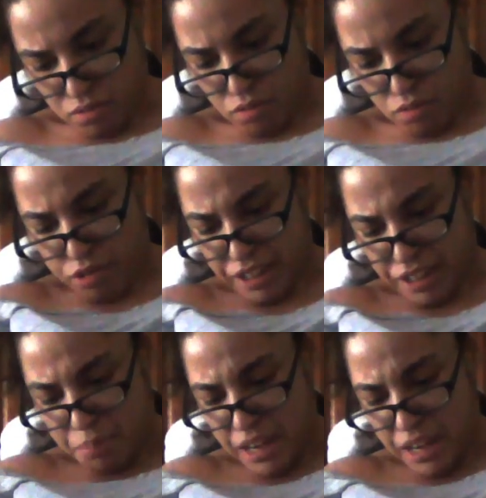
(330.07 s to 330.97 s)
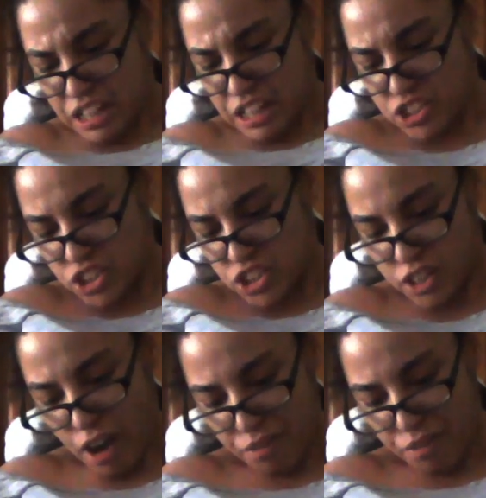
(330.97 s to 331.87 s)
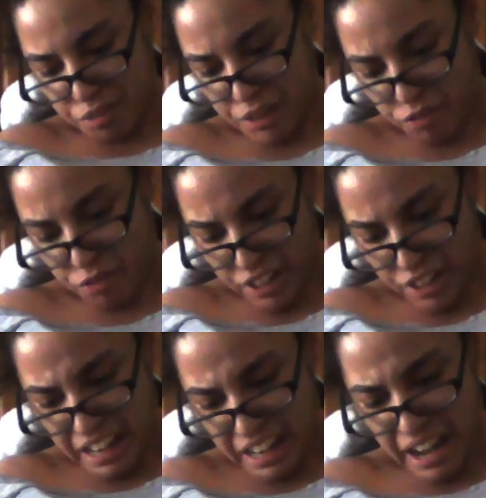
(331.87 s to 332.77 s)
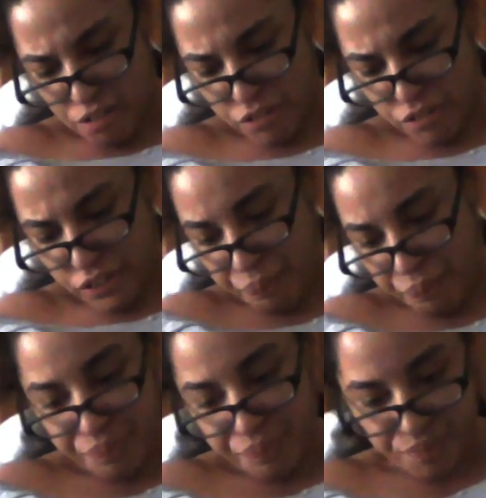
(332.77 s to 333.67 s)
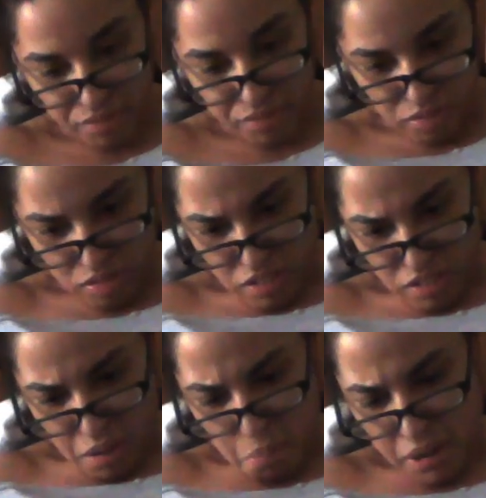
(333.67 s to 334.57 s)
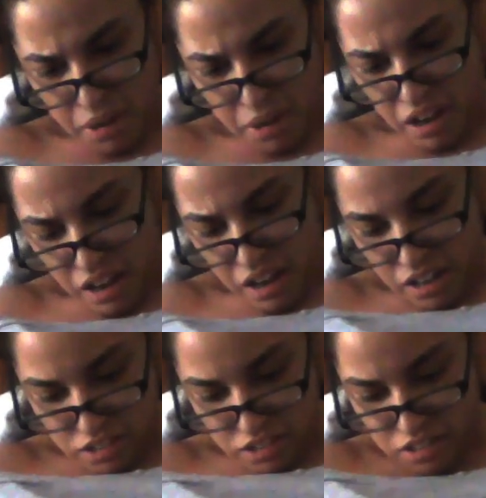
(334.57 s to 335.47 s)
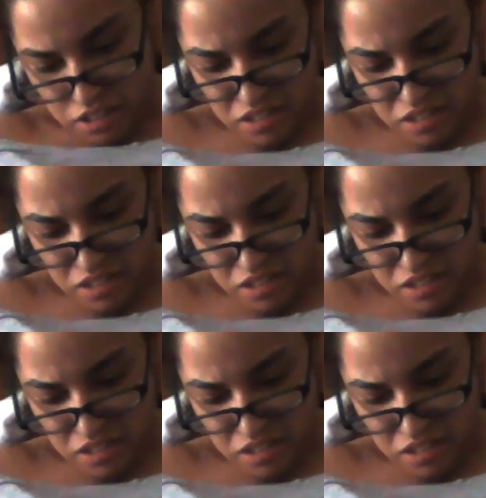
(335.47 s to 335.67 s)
with pins, you have to be really careful because